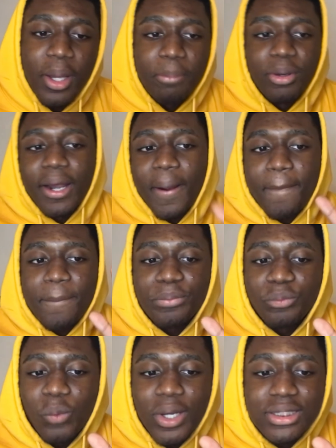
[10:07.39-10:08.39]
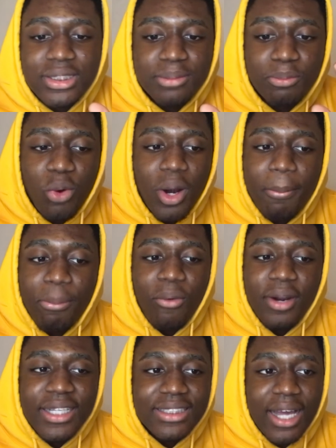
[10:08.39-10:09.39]
But what's more
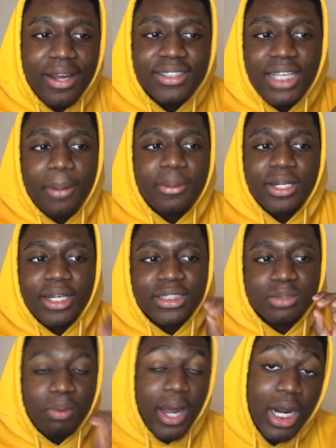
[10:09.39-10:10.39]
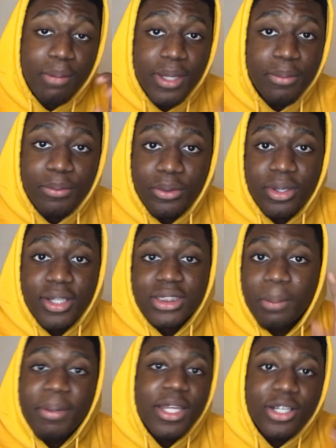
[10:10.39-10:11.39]
important is how he's able to inspire people
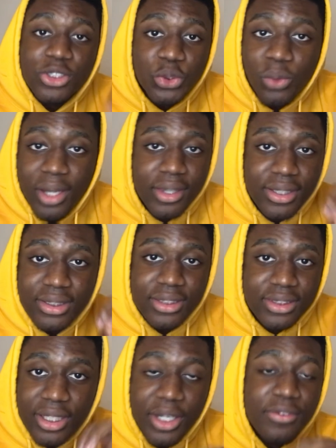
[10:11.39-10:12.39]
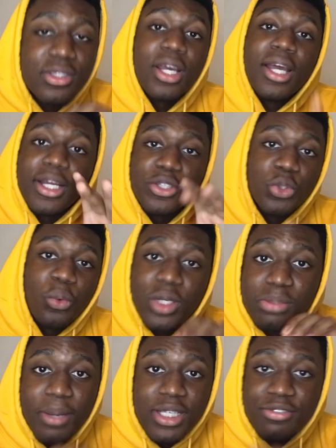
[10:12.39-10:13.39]
to be their true authentic selves and do
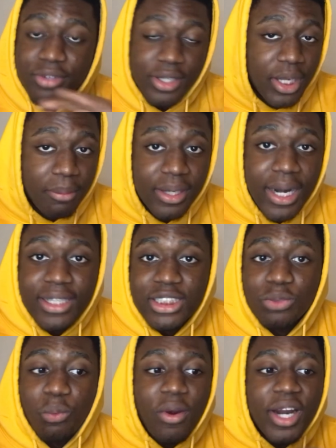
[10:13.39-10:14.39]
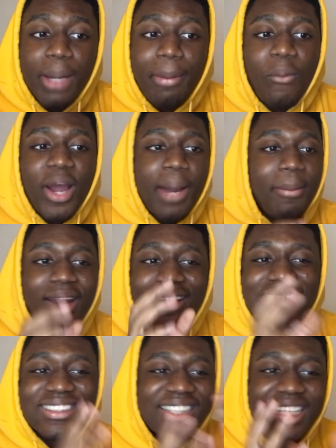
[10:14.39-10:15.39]
what's best for them and not just worry about what everybody
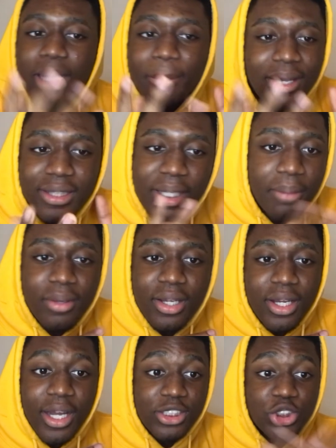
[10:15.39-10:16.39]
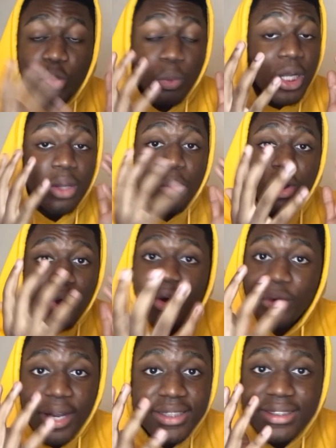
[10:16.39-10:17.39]
else is thinking about them because you really will go
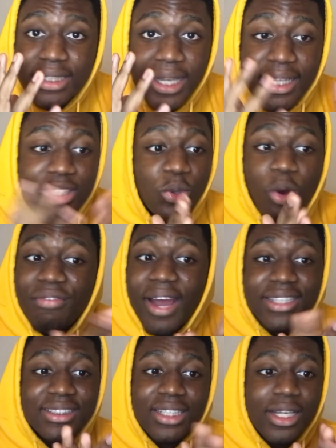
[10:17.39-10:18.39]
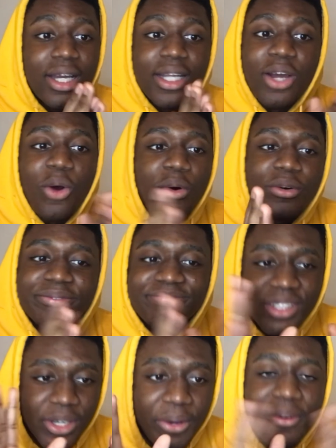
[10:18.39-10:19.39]
crazy like this whole vac the whole
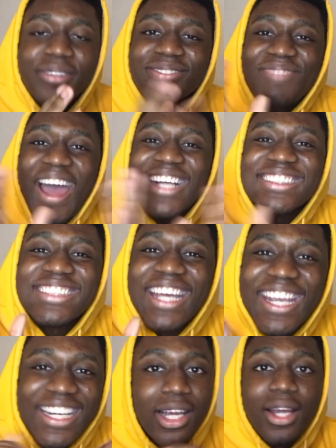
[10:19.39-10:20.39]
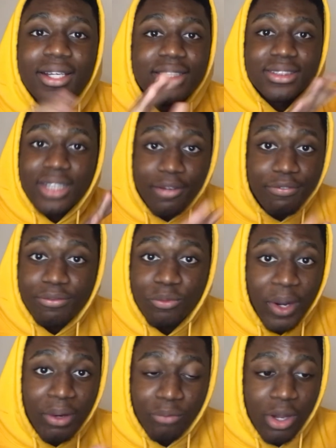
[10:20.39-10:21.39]
you know stuff
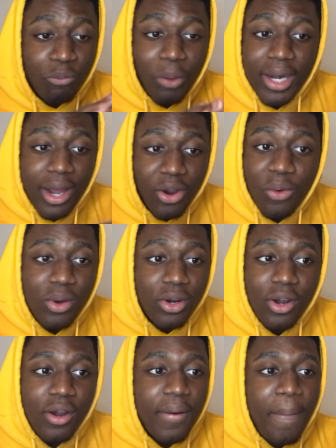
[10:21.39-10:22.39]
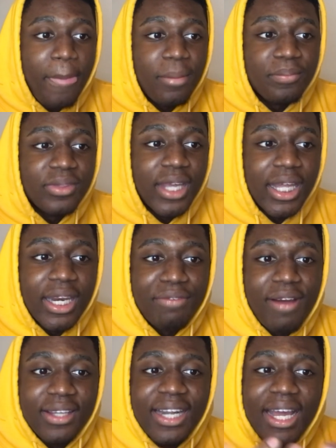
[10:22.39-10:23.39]
uh, right now going on and the
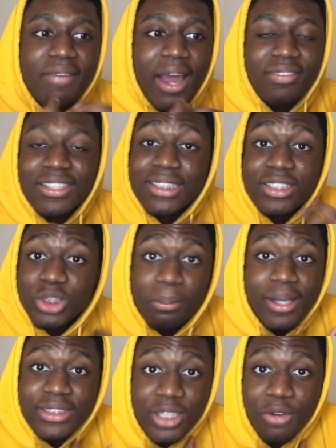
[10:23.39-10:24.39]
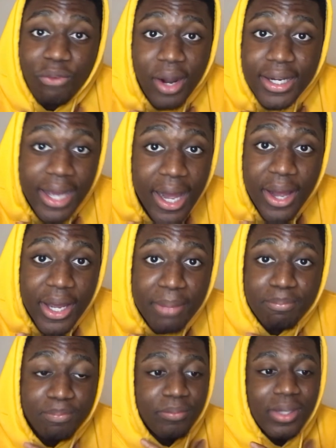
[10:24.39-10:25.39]
fact that i even have to censor myself right now
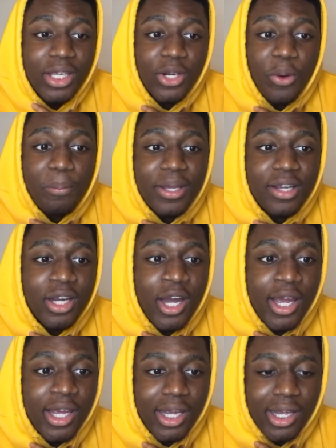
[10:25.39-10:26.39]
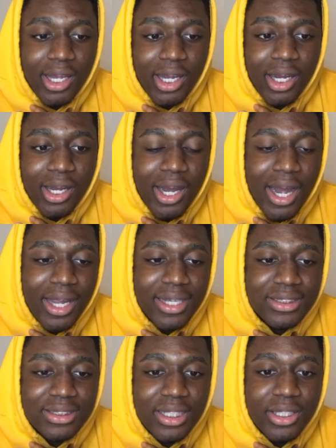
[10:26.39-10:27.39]
and you know because uh, uh, i
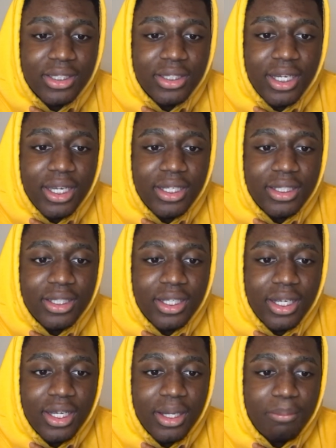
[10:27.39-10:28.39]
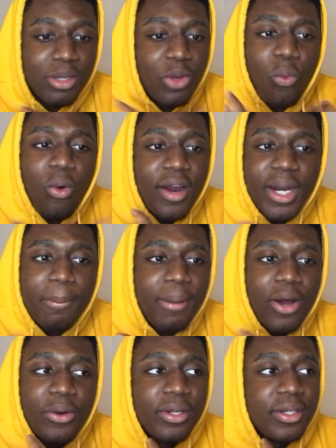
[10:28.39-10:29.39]
guess in in uh, being worried
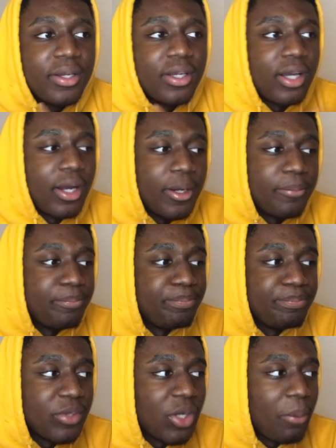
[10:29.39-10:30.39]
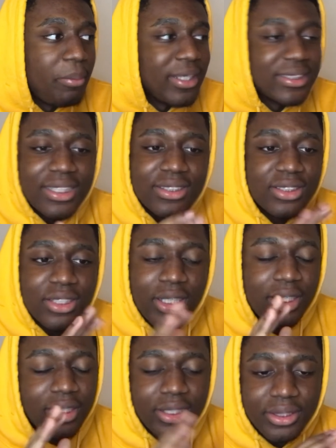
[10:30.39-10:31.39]
about um, you know being sense
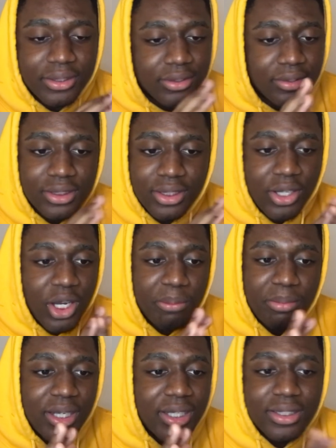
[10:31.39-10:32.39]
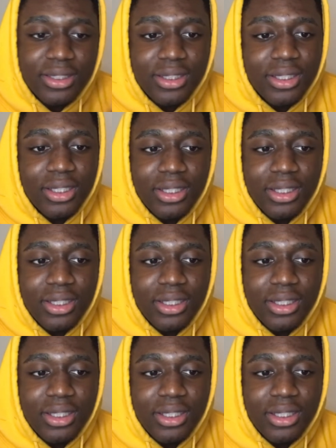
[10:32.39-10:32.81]
uh, what's it called being